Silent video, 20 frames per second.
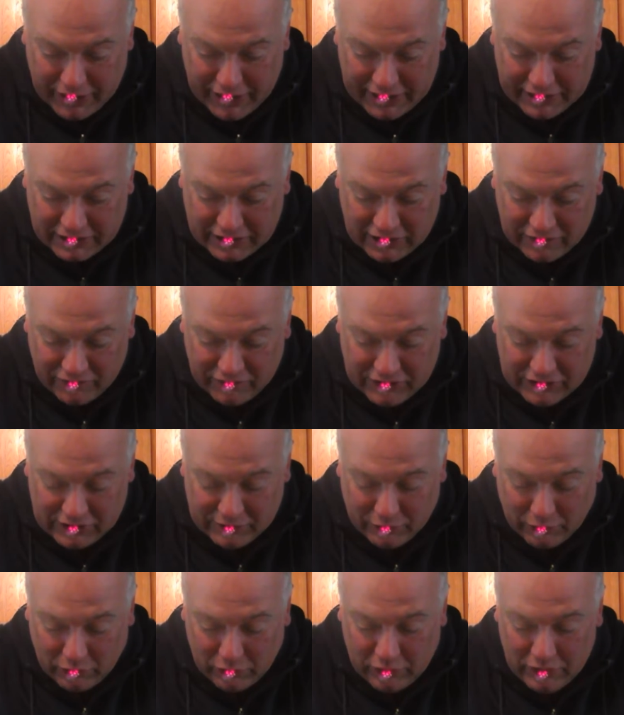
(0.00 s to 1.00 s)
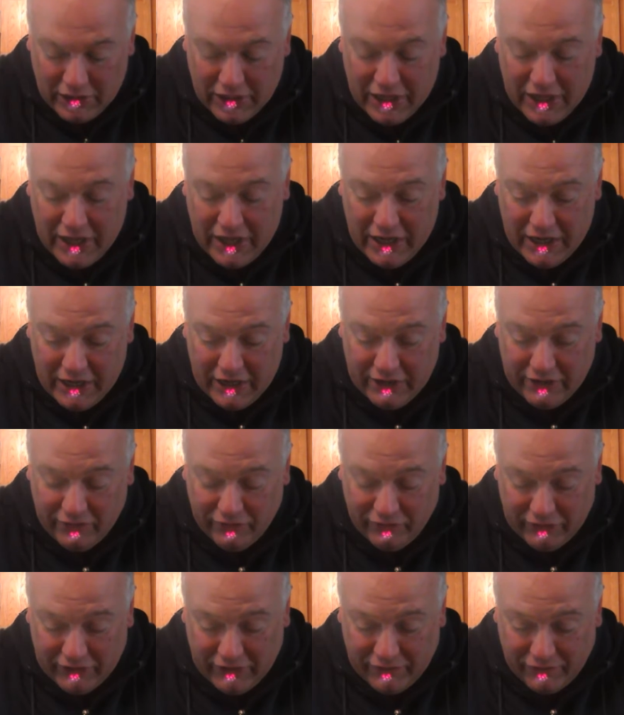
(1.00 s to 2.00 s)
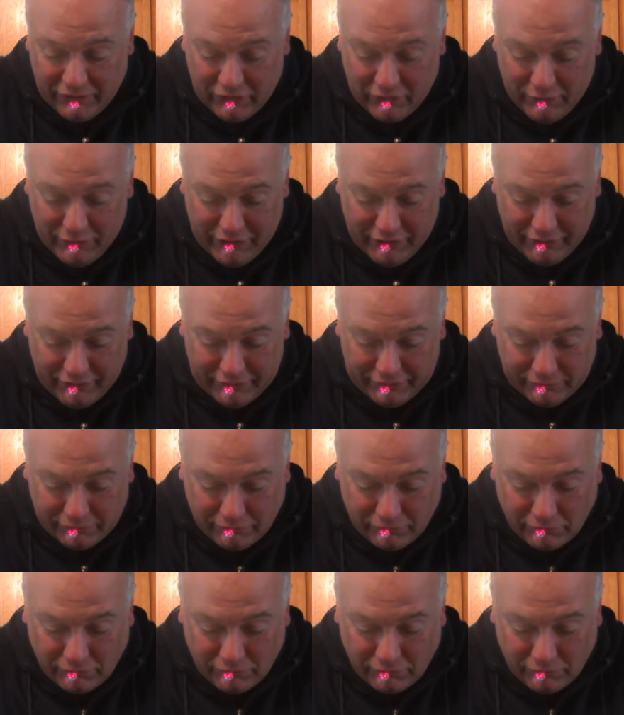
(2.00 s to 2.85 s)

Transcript: passed is visible in the rear view mirror.